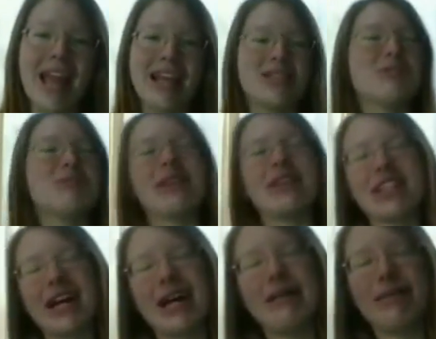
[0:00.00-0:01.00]
So by the
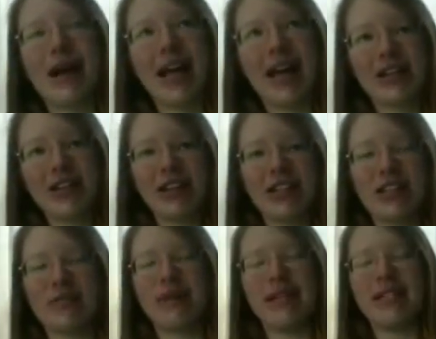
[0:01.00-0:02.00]
time I had gotten
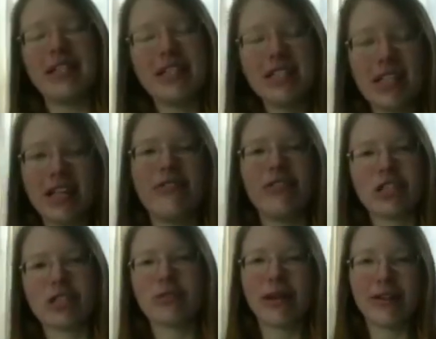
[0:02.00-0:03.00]
into my teens, I had
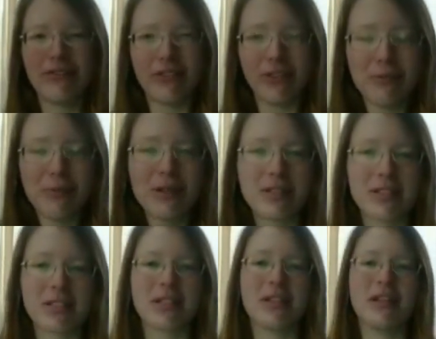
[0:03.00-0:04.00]
finished quite a few books,
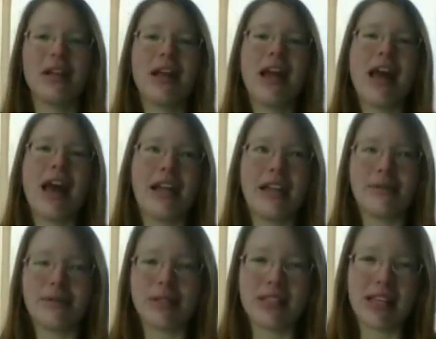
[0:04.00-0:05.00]
and
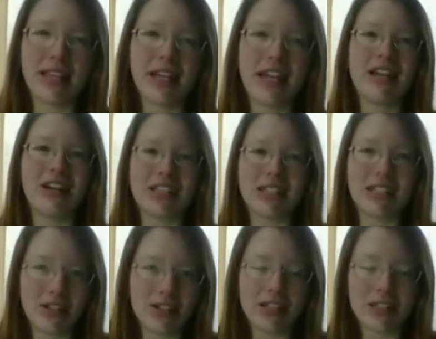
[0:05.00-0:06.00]
it was then that I got
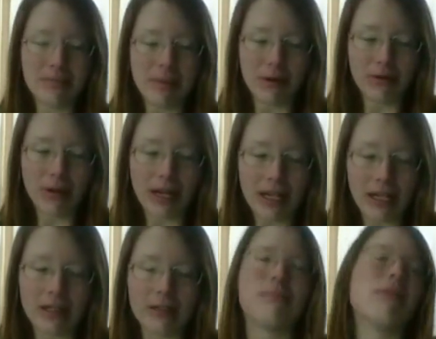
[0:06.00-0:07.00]
serious about writing,
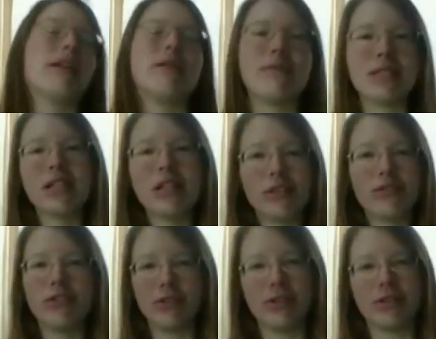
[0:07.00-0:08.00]
but it was still a
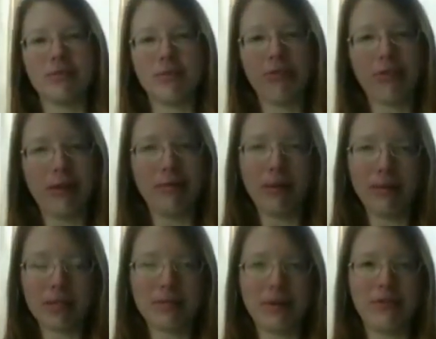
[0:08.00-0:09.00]
few years before I
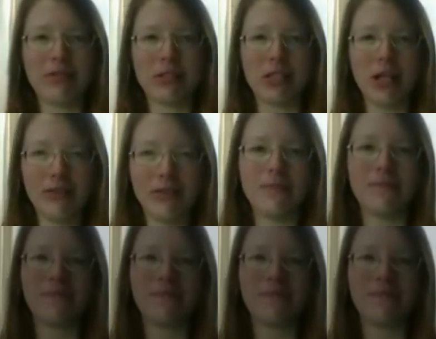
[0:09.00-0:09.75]
published my first novel.